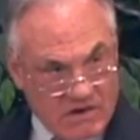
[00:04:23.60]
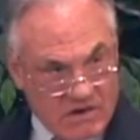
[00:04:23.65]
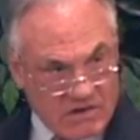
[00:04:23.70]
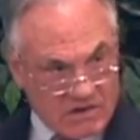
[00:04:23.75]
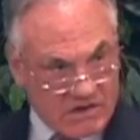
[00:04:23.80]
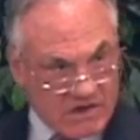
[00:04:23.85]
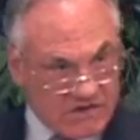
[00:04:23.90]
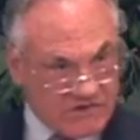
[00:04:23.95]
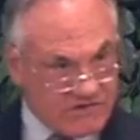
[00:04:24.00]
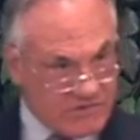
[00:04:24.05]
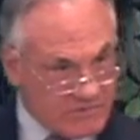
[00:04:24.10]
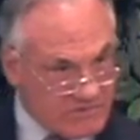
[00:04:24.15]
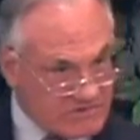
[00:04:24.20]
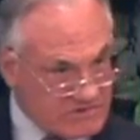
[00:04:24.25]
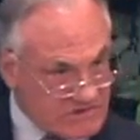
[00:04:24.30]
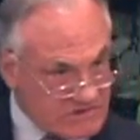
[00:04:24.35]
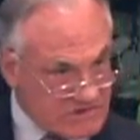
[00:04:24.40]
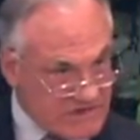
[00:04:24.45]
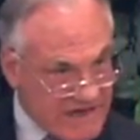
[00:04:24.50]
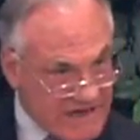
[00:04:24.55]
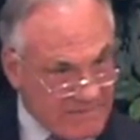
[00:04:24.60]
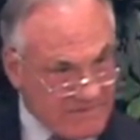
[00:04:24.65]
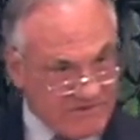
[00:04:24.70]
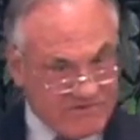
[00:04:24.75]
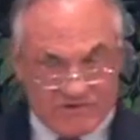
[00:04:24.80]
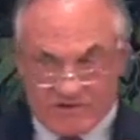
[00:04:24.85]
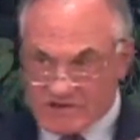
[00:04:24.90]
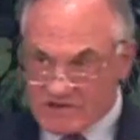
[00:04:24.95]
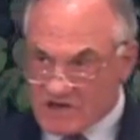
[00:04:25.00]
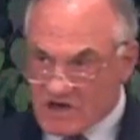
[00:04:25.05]
Our country was
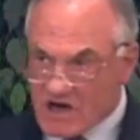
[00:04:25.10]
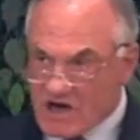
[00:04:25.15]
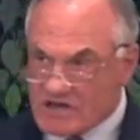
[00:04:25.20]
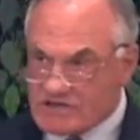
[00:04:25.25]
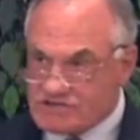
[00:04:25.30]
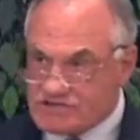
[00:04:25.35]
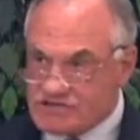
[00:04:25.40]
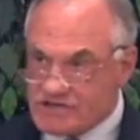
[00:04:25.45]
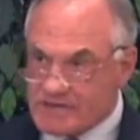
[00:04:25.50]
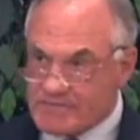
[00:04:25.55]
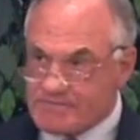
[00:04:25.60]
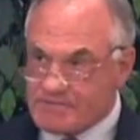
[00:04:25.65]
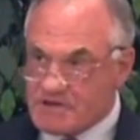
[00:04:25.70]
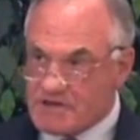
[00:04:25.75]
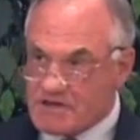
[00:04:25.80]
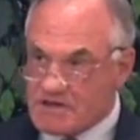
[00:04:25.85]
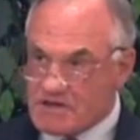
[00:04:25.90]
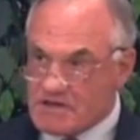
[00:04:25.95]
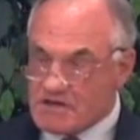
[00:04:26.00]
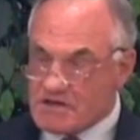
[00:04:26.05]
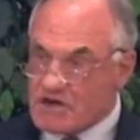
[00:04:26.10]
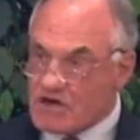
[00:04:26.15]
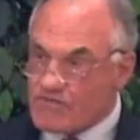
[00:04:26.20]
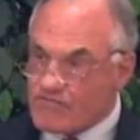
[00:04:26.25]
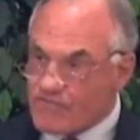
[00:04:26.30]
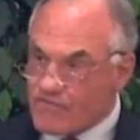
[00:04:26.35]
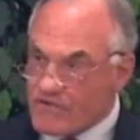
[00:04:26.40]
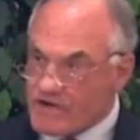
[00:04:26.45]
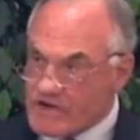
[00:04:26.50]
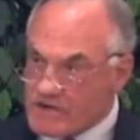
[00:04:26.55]
established on the concept
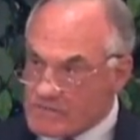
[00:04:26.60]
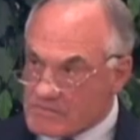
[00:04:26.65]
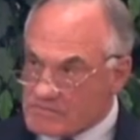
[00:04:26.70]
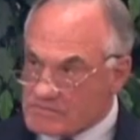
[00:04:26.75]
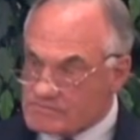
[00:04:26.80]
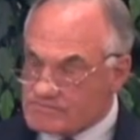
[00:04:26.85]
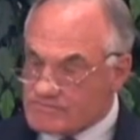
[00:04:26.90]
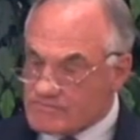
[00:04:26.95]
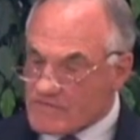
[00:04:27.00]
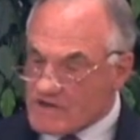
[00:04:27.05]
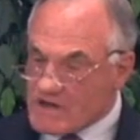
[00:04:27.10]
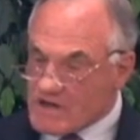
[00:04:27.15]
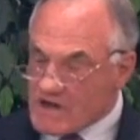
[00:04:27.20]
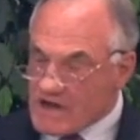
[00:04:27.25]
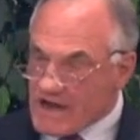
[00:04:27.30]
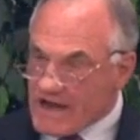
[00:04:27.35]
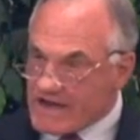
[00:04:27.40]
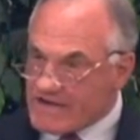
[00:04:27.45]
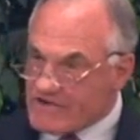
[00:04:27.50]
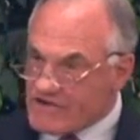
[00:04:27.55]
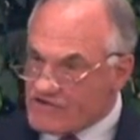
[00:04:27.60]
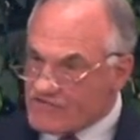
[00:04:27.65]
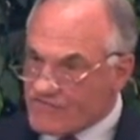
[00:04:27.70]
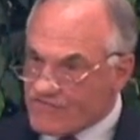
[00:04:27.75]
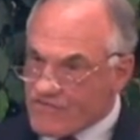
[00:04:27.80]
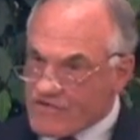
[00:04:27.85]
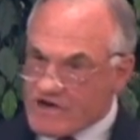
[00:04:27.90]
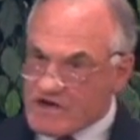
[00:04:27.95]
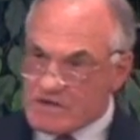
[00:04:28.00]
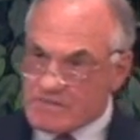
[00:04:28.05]
of freedom. And
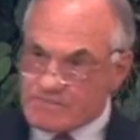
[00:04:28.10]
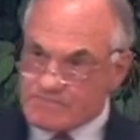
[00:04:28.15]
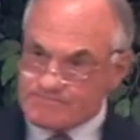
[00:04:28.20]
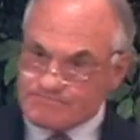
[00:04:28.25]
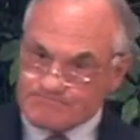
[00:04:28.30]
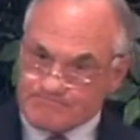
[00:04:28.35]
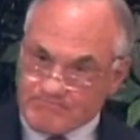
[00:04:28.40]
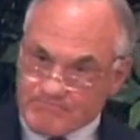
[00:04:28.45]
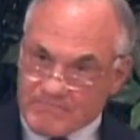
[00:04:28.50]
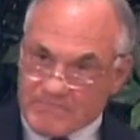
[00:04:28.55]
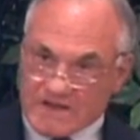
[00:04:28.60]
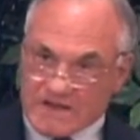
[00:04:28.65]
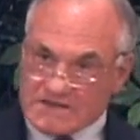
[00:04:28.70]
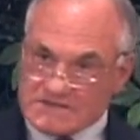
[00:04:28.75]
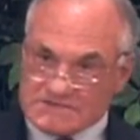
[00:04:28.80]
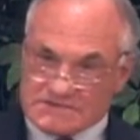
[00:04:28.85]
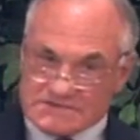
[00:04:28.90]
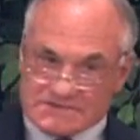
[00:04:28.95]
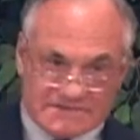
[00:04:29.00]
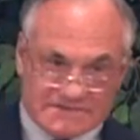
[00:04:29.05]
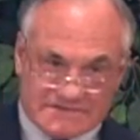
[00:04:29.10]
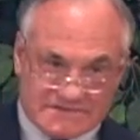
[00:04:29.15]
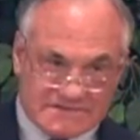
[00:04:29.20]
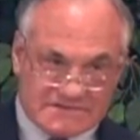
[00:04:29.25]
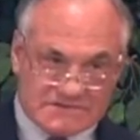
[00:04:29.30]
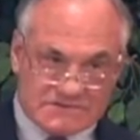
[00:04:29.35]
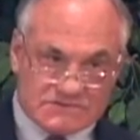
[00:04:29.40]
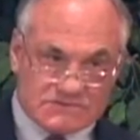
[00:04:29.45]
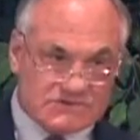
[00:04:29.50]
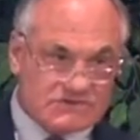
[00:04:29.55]
this freedom
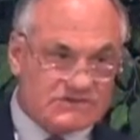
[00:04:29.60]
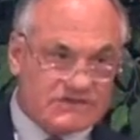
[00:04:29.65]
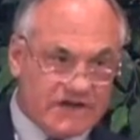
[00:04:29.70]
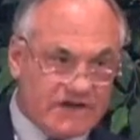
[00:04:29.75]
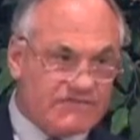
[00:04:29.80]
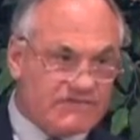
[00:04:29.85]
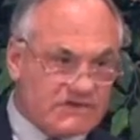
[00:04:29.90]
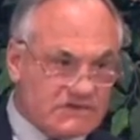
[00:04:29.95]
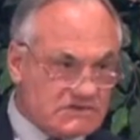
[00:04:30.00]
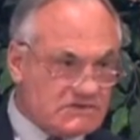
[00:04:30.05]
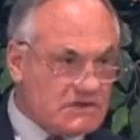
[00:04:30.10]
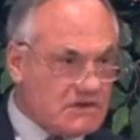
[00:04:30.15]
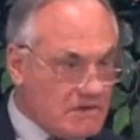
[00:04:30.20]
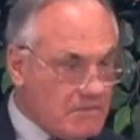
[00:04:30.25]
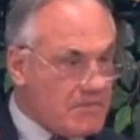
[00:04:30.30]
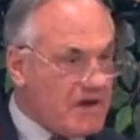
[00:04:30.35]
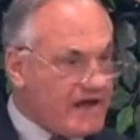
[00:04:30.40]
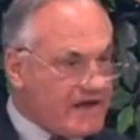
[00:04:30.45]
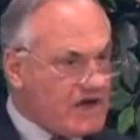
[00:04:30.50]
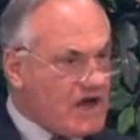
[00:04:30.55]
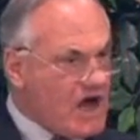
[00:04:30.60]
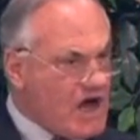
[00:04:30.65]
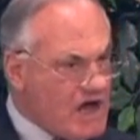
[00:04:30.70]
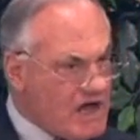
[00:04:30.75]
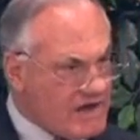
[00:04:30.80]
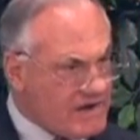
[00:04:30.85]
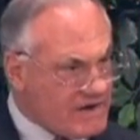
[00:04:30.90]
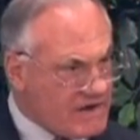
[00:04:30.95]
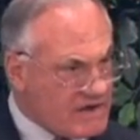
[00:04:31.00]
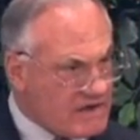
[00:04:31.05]
was given by
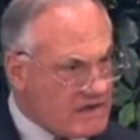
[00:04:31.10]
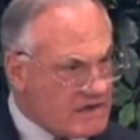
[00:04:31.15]
God.